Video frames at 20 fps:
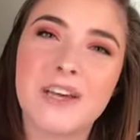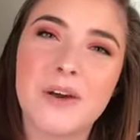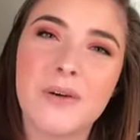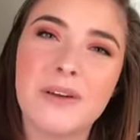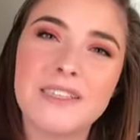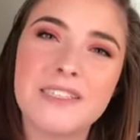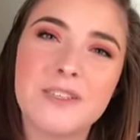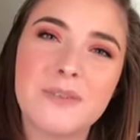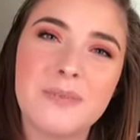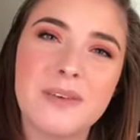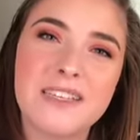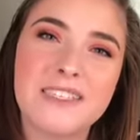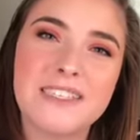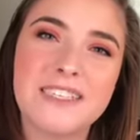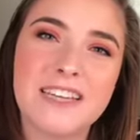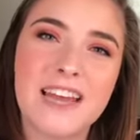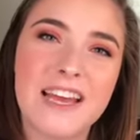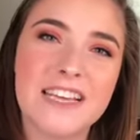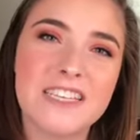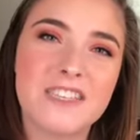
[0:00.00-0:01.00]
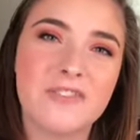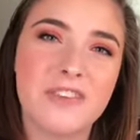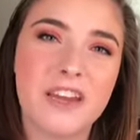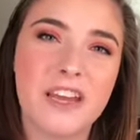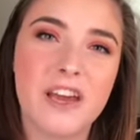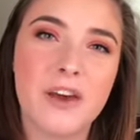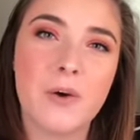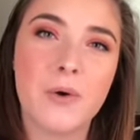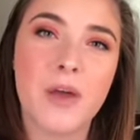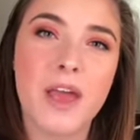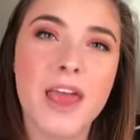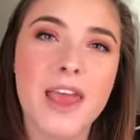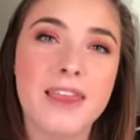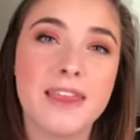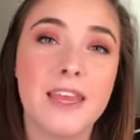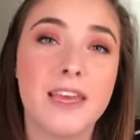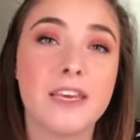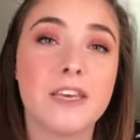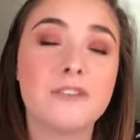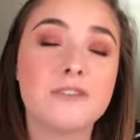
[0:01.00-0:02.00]
going to be today's video.
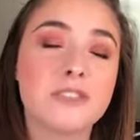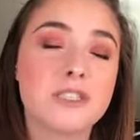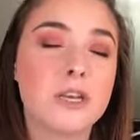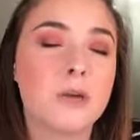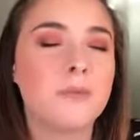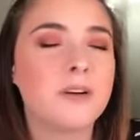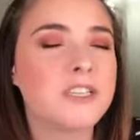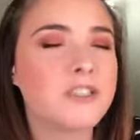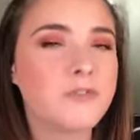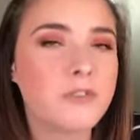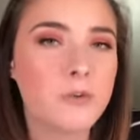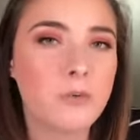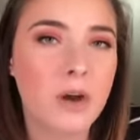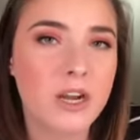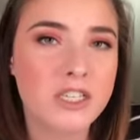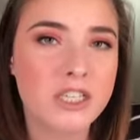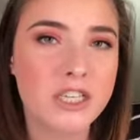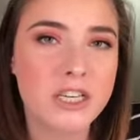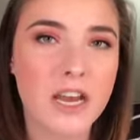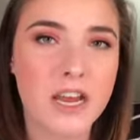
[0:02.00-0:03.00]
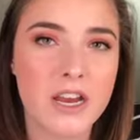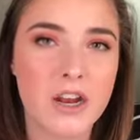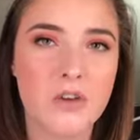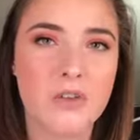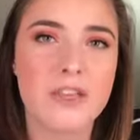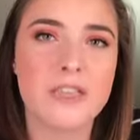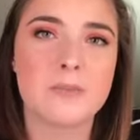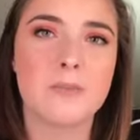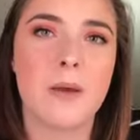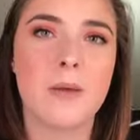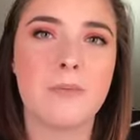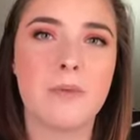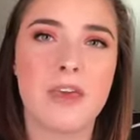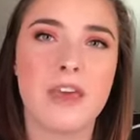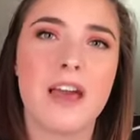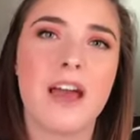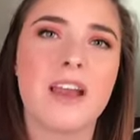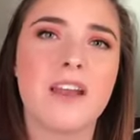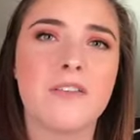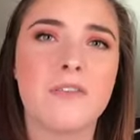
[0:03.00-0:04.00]
Thank you so much for watching. I know this might be
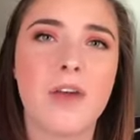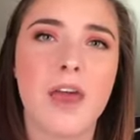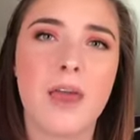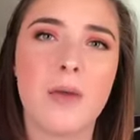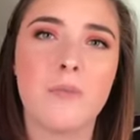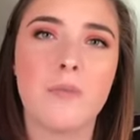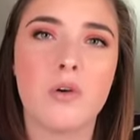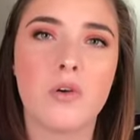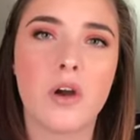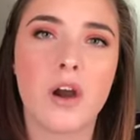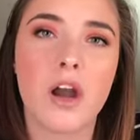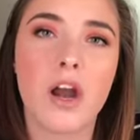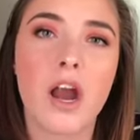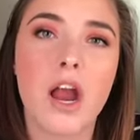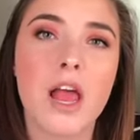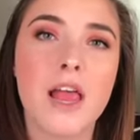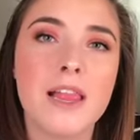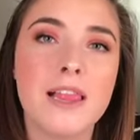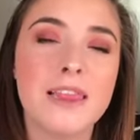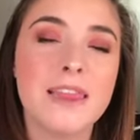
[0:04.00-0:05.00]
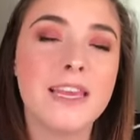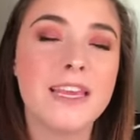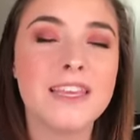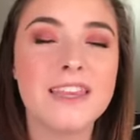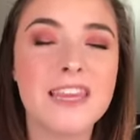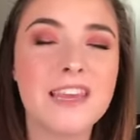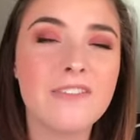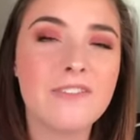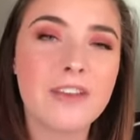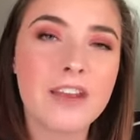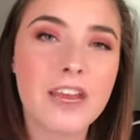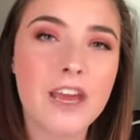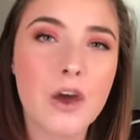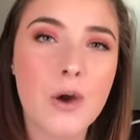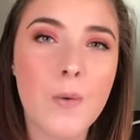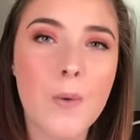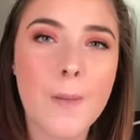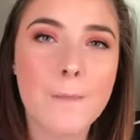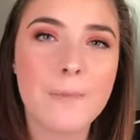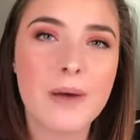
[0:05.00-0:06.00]
kind of a more lengthy
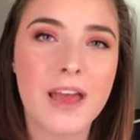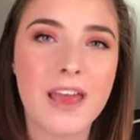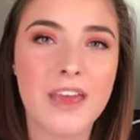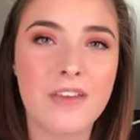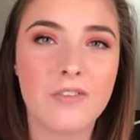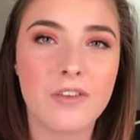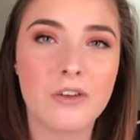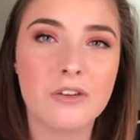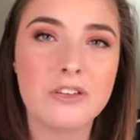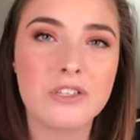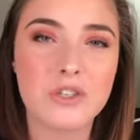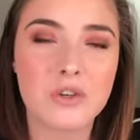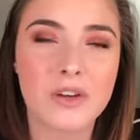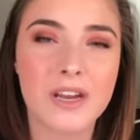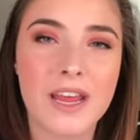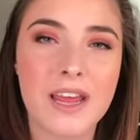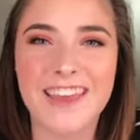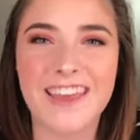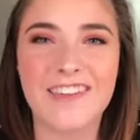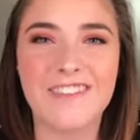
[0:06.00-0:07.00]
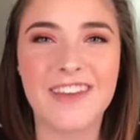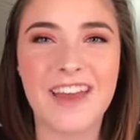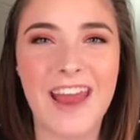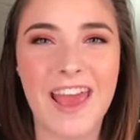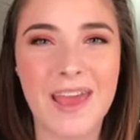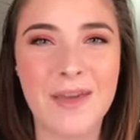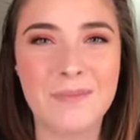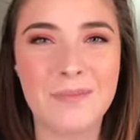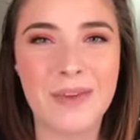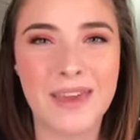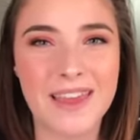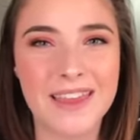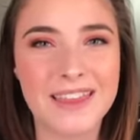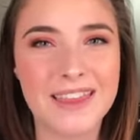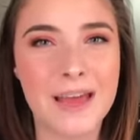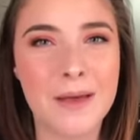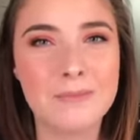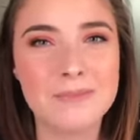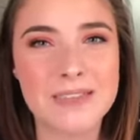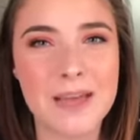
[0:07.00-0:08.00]
video, but if you enjoyed it, give it a big
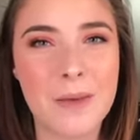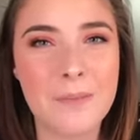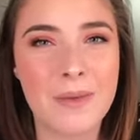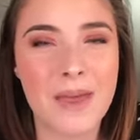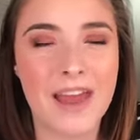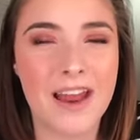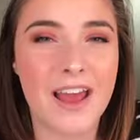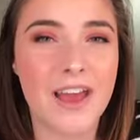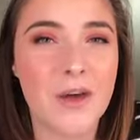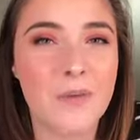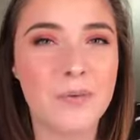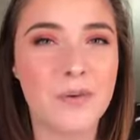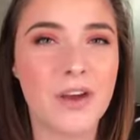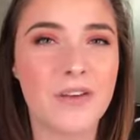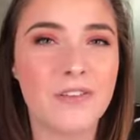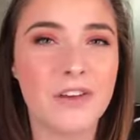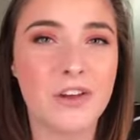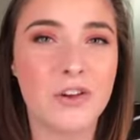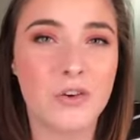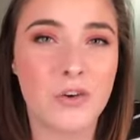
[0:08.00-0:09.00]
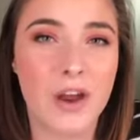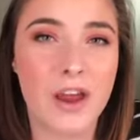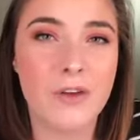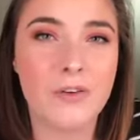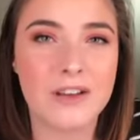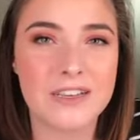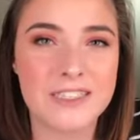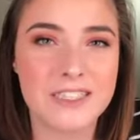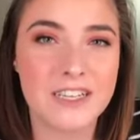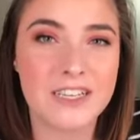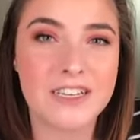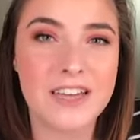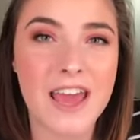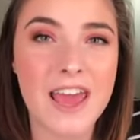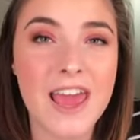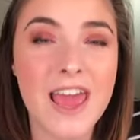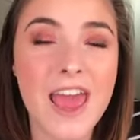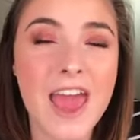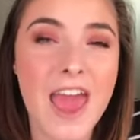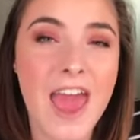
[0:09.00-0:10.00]
thumbs up, and I hope you have a great rest of your
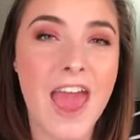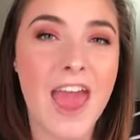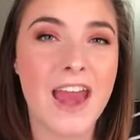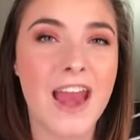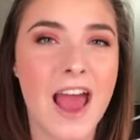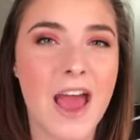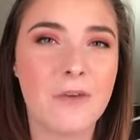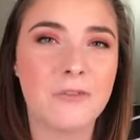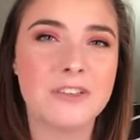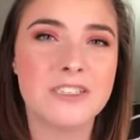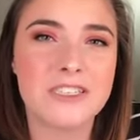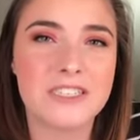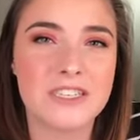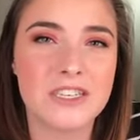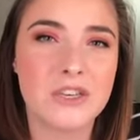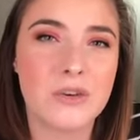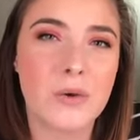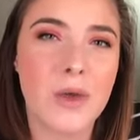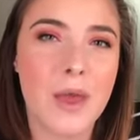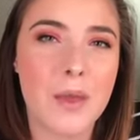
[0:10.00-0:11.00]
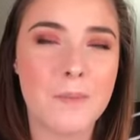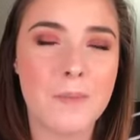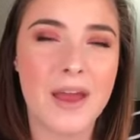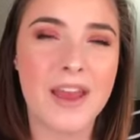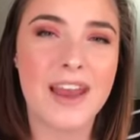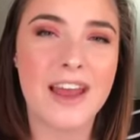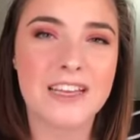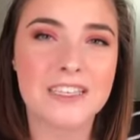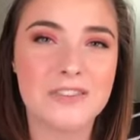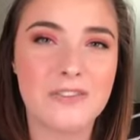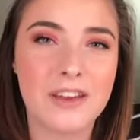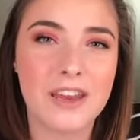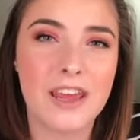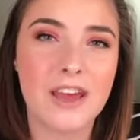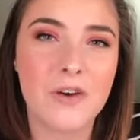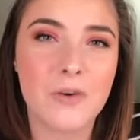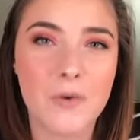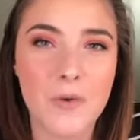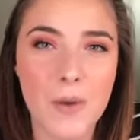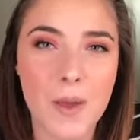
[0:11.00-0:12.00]
day, and I will see you in my next
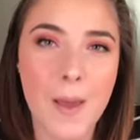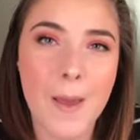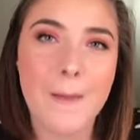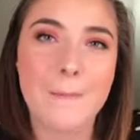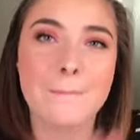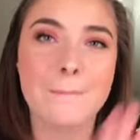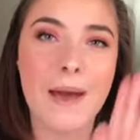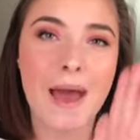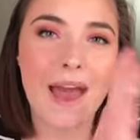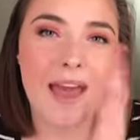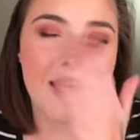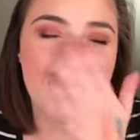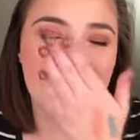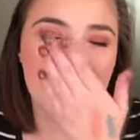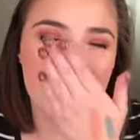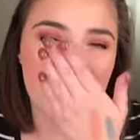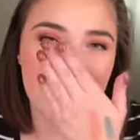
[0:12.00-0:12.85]
video. Bye!